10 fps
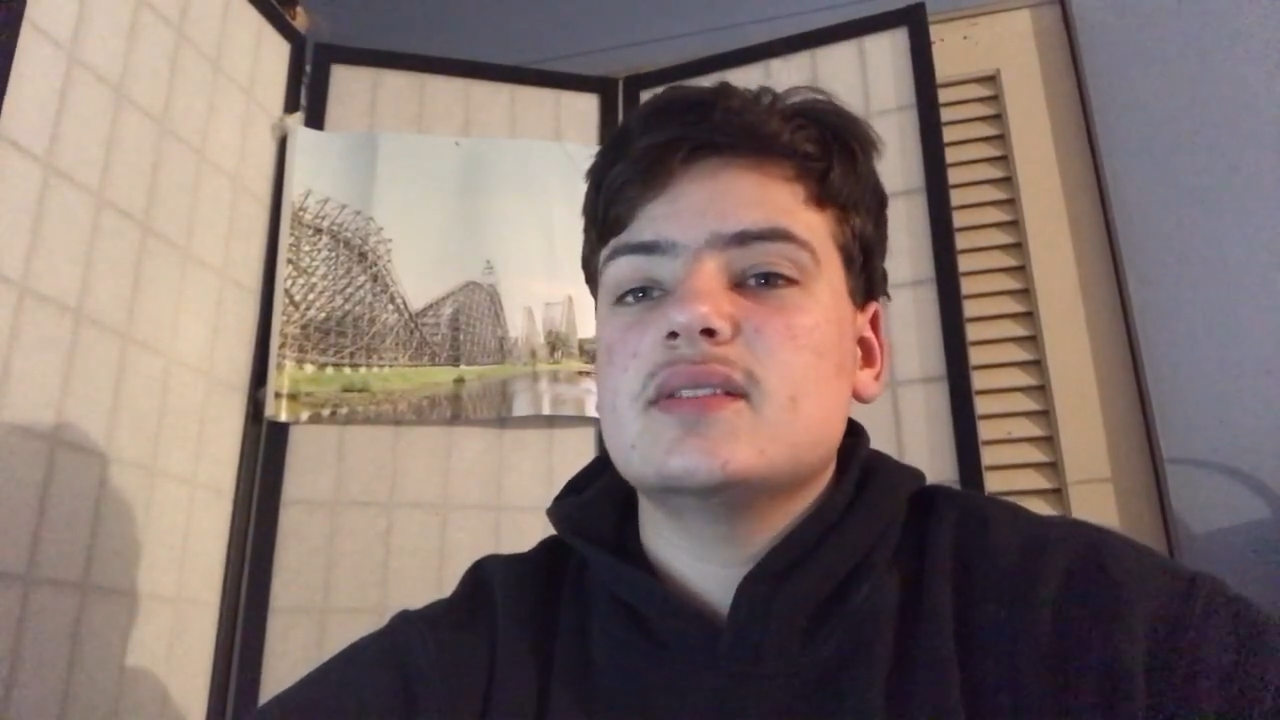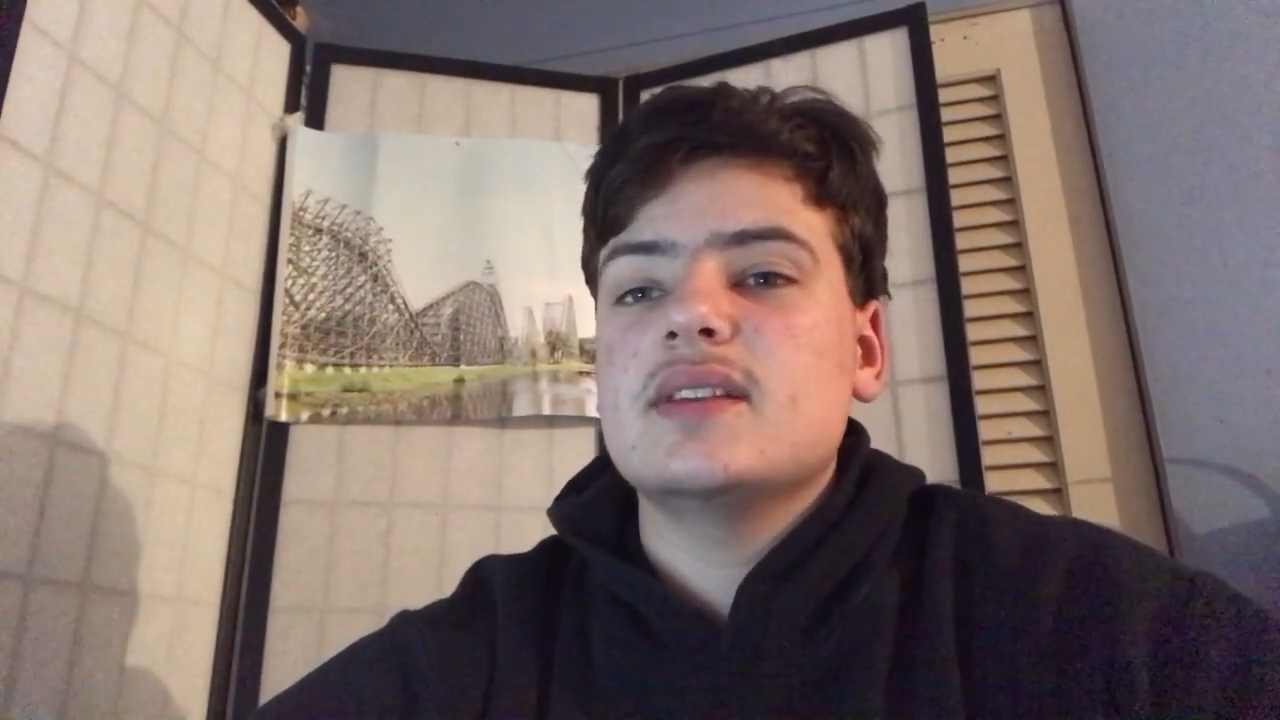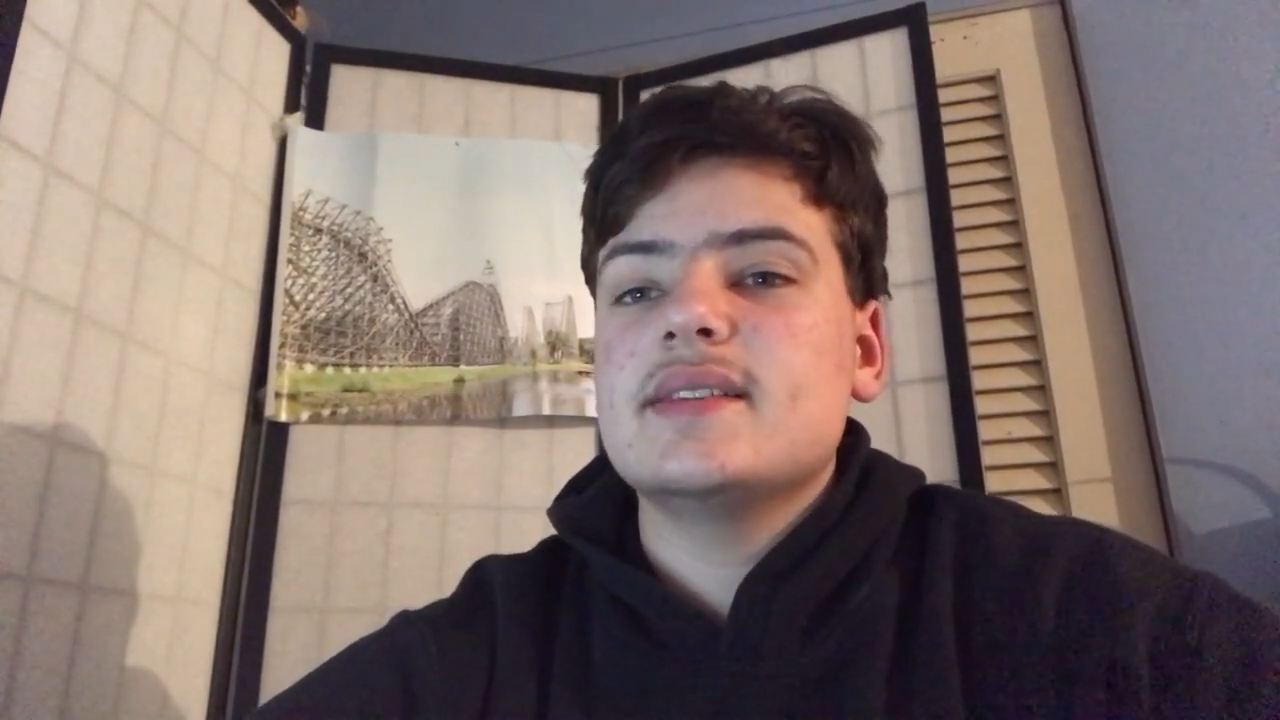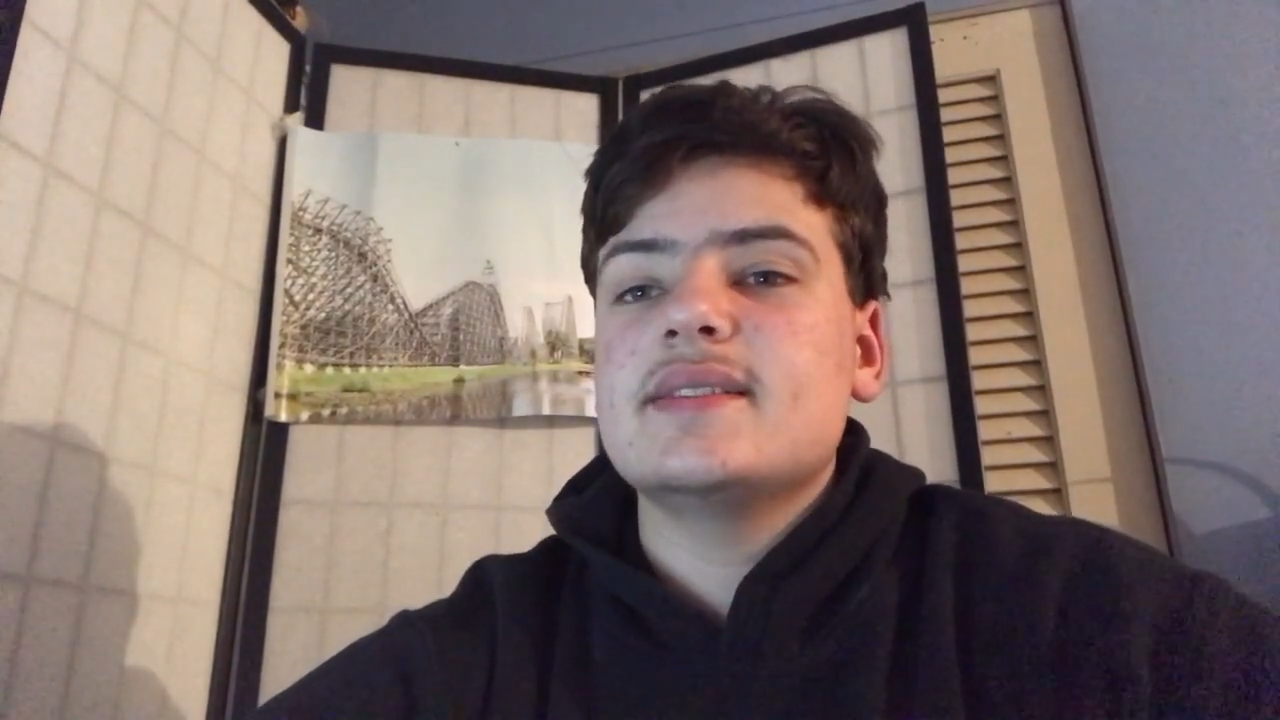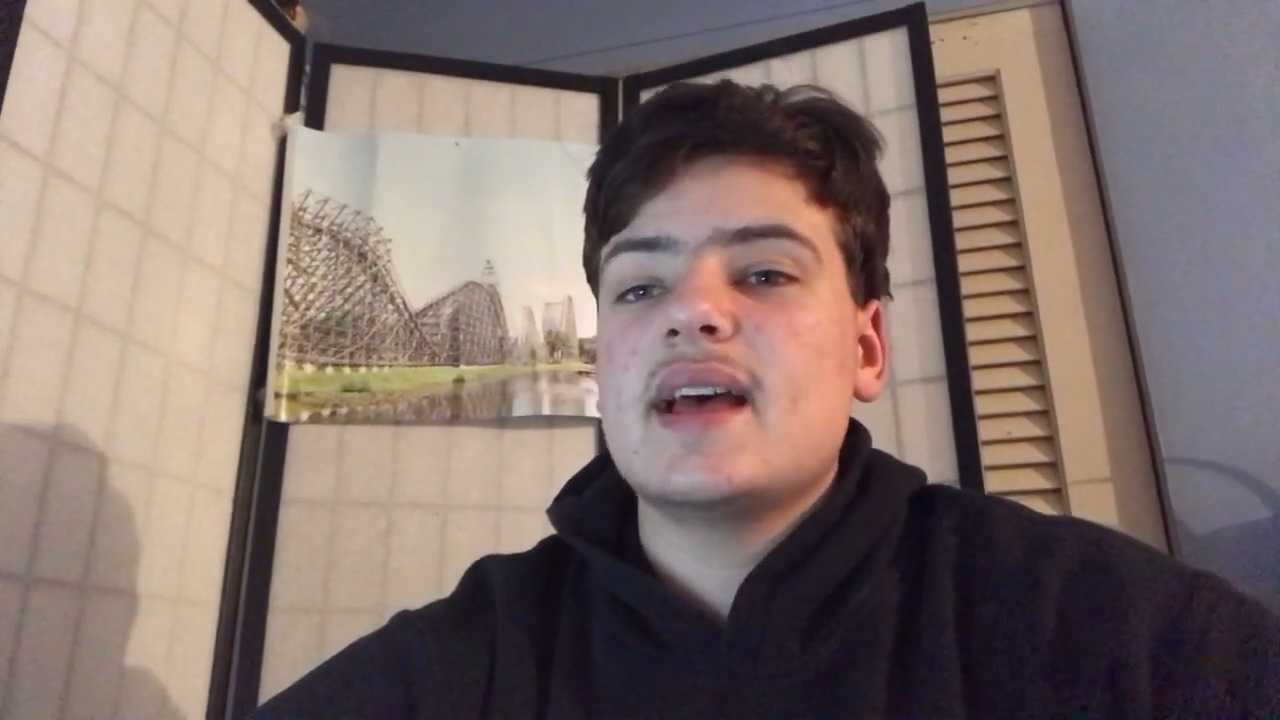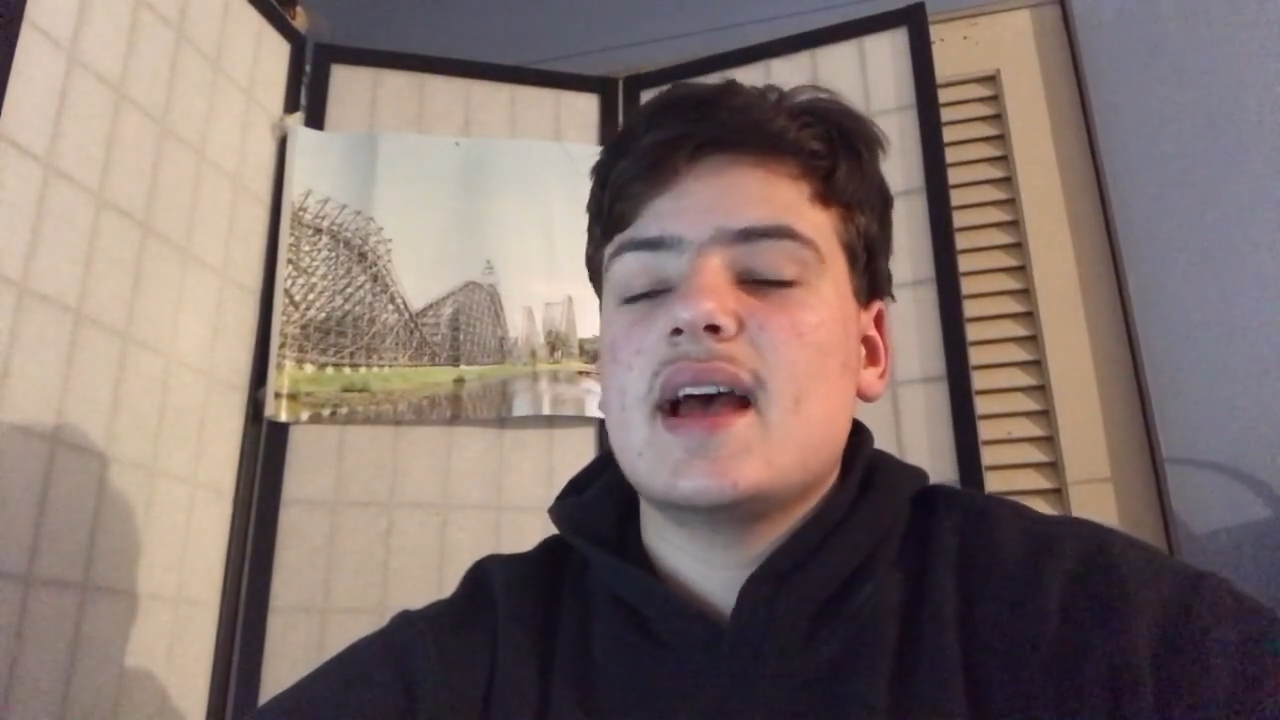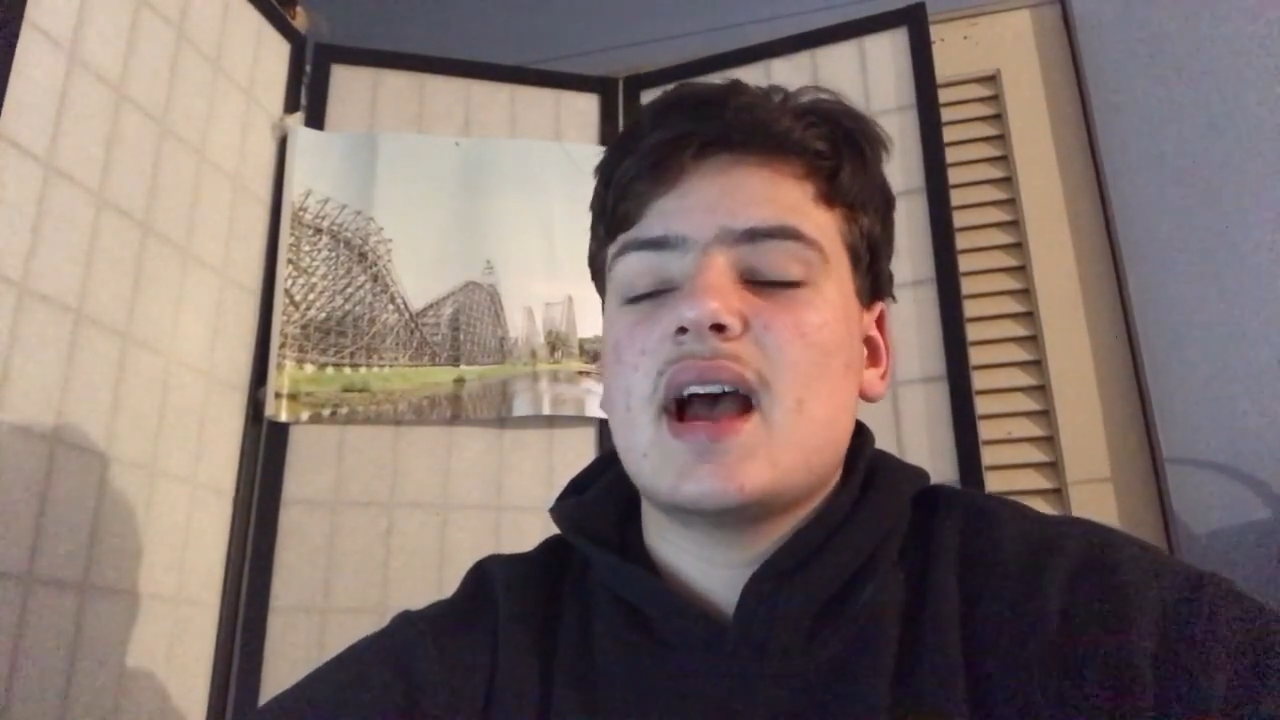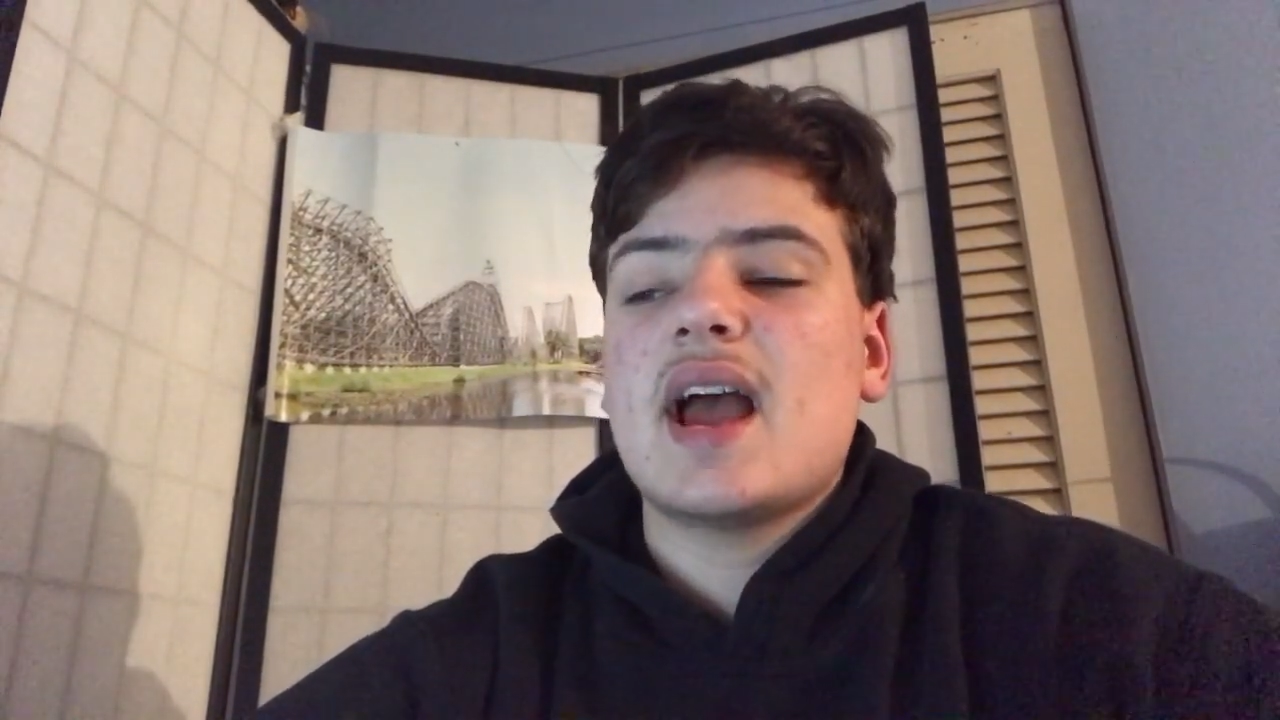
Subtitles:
list that